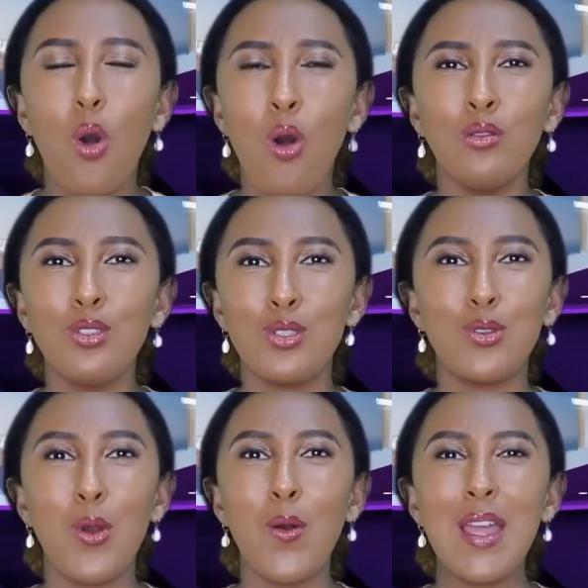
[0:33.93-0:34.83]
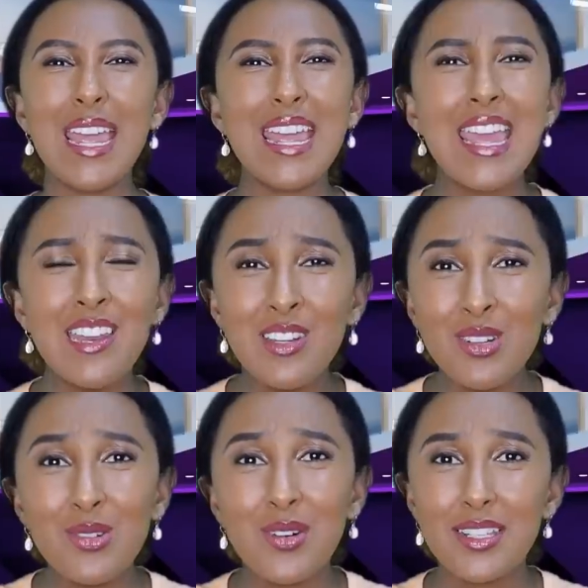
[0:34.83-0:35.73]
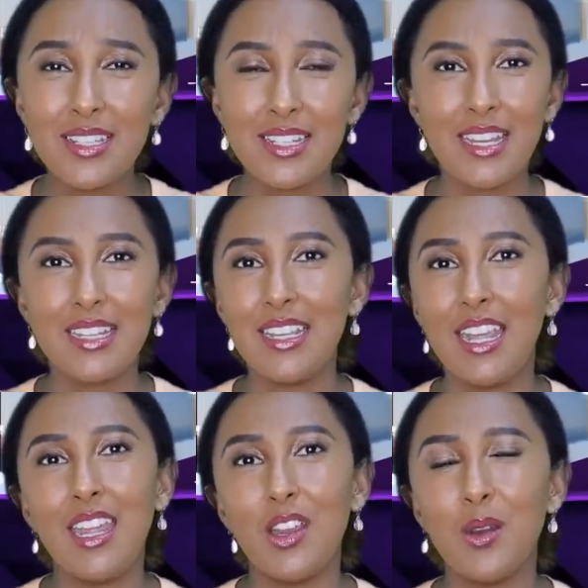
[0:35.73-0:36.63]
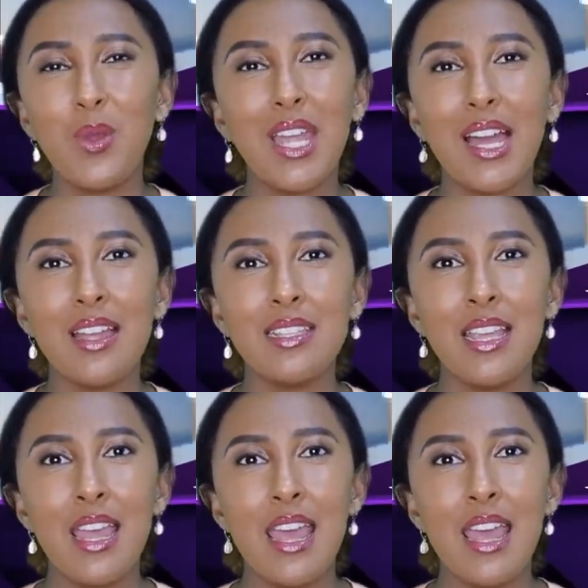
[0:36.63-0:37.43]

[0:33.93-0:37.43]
also interesting to hear because